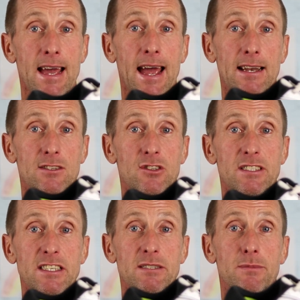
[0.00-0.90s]
and it
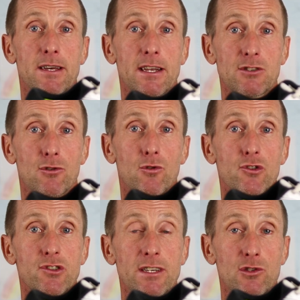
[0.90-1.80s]
just gives me that extra
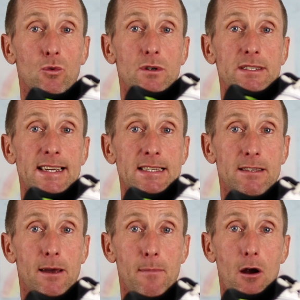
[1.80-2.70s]
cushioning towards the end
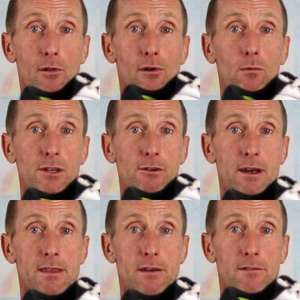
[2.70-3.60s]
of that marathon when you're
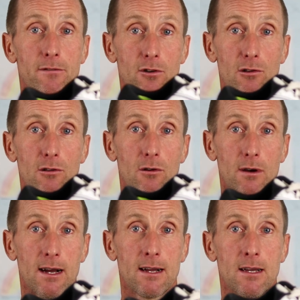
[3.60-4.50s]
out there for a lot
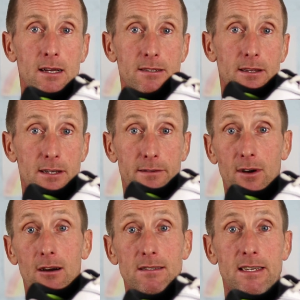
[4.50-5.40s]
longer. So the
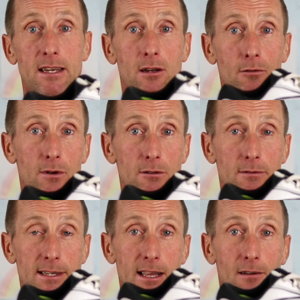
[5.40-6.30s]
Kimber 10 I
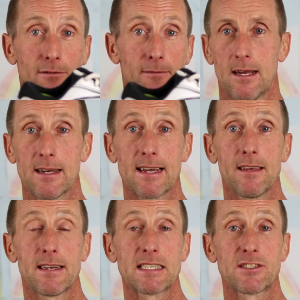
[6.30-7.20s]
really love.
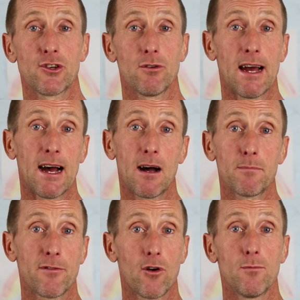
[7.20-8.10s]
Okay, the next shoe,
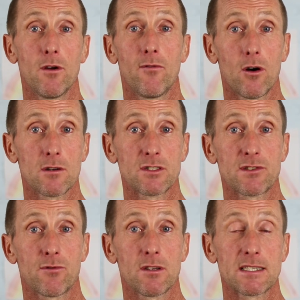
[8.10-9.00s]
before I move on, I
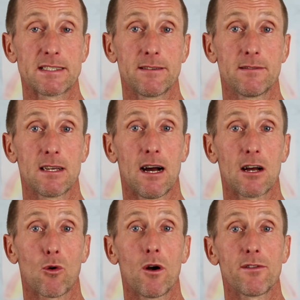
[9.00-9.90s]
just realised I didn't
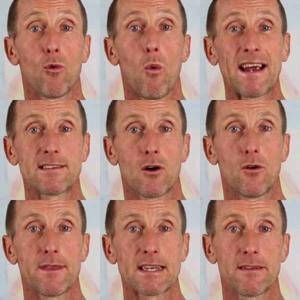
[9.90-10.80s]
quote the weight
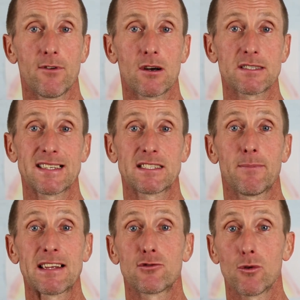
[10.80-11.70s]
on that Kimber, so
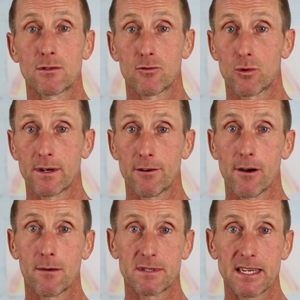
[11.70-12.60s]
that's about 220
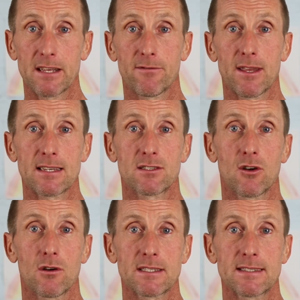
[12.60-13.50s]
grams again for that
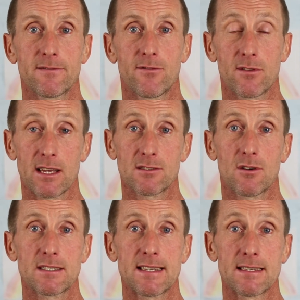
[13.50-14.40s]
size
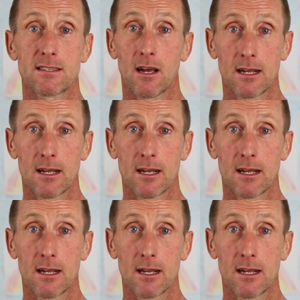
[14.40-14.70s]
10.